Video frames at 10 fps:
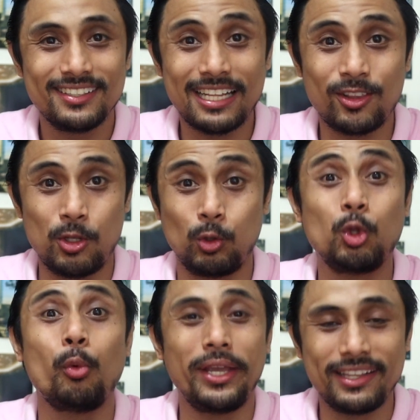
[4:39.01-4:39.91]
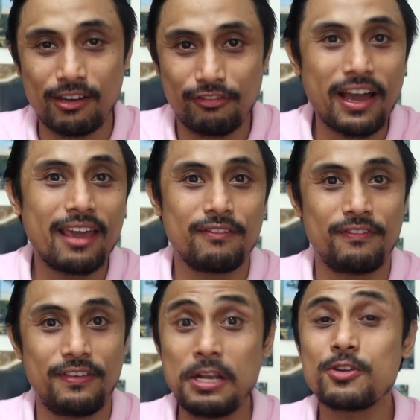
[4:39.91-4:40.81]
that you tweeted 5
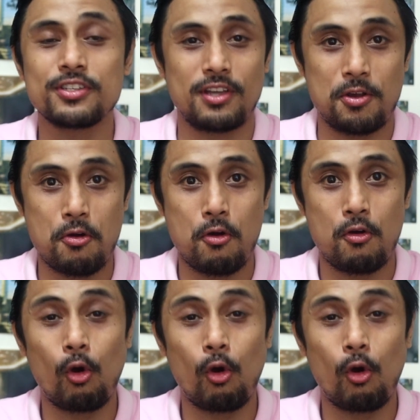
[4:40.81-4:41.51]
years ago,